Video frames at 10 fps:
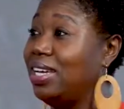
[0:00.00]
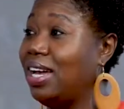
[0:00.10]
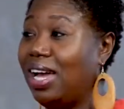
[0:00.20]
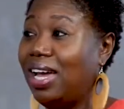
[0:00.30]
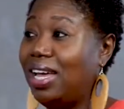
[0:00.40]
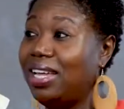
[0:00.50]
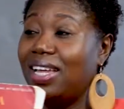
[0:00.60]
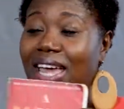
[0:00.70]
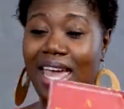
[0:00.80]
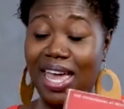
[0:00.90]

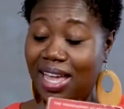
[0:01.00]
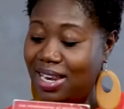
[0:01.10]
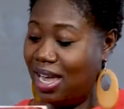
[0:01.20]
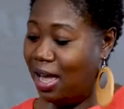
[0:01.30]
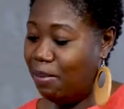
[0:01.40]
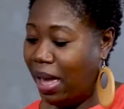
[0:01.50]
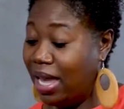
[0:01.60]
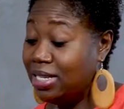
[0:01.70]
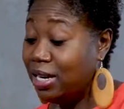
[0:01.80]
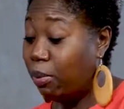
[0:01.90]
And I
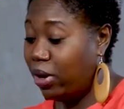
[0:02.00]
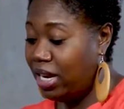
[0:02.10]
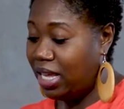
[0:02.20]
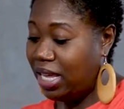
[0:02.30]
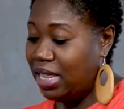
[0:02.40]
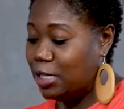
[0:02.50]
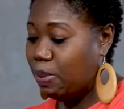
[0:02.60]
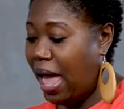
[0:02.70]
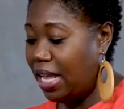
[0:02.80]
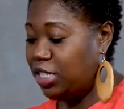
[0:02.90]
ended up reading it again this
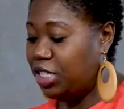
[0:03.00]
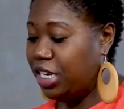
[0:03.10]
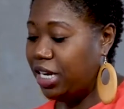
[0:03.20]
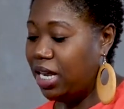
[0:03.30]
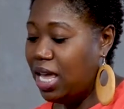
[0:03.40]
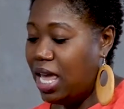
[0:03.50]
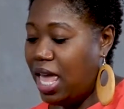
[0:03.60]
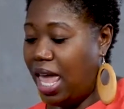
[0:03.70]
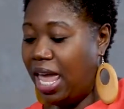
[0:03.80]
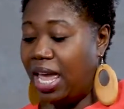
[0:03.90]
past year.
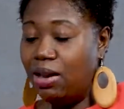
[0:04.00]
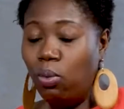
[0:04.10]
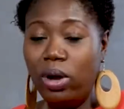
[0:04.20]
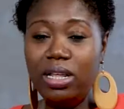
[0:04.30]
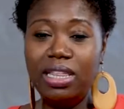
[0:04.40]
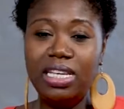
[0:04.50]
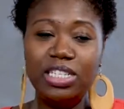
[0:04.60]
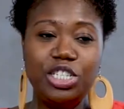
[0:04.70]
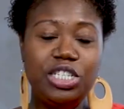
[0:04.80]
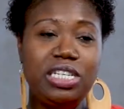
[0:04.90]
And one of the things
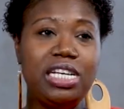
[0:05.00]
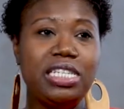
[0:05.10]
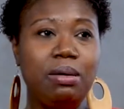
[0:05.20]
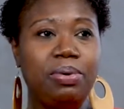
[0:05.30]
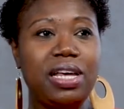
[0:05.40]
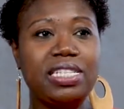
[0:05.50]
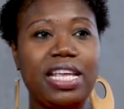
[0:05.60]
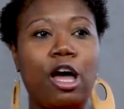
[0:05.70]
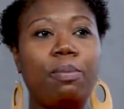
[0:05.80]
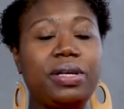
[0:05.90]
that she does in the book is to
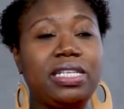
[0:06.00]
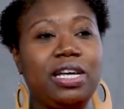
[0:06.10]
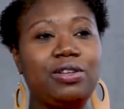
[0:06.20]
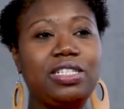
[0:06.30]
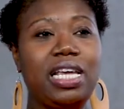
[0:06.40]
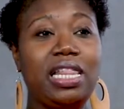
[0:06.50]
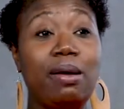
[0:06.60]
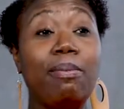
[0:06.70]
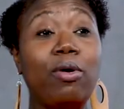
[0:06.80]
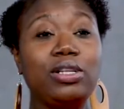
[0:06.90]
help us understand the
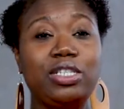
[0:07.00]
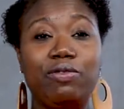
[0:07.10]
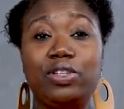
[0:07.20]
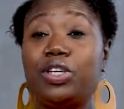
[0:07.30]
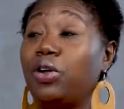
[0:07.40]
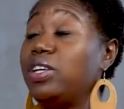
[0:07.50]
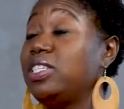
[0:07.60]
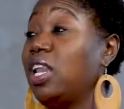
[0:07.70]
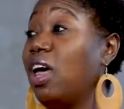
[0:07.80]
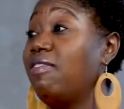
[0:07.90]
importance of returning
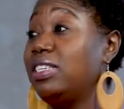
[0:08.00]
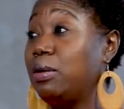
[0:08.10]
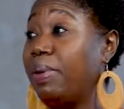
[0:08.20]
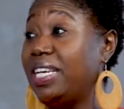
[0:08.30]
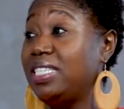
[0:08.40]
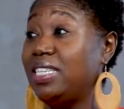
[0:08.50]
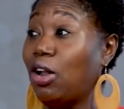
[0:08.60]
to love as a basis in